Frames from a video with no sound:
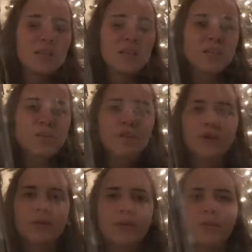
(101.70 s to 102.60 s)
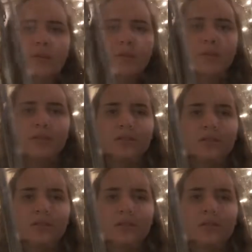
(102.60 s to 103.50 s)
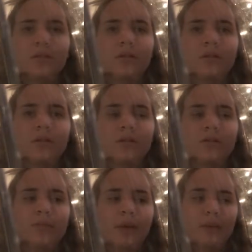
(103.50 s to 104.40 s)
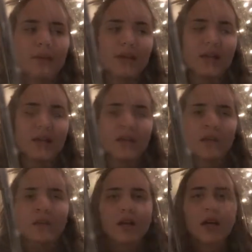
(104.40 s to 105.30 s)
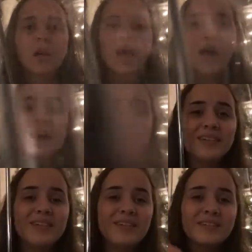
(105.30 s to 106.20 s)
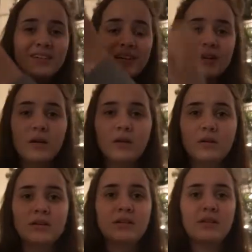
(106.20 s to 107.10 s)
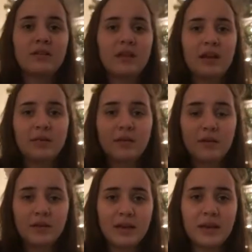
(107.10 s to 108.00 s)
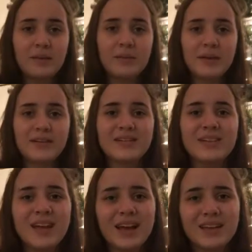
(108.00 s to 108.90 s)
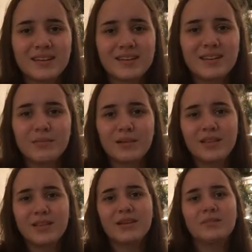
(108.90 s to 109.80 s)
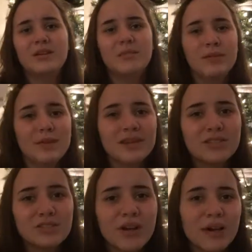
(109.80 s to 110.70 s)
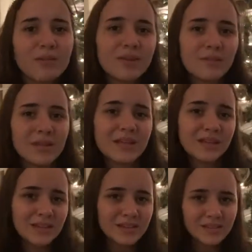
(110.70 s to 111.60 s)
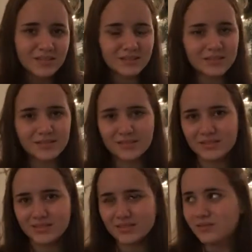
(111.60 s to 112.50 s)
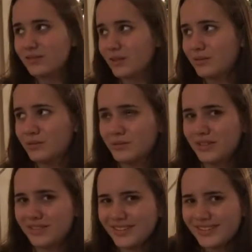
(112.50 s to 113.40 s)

Can you hear me when I'm in this thing? You probably can. I don't know. Oh, I just hit the camera. Okay, but yeah, I got an umbrella. I'm keeping you guys dry with me. That was weird.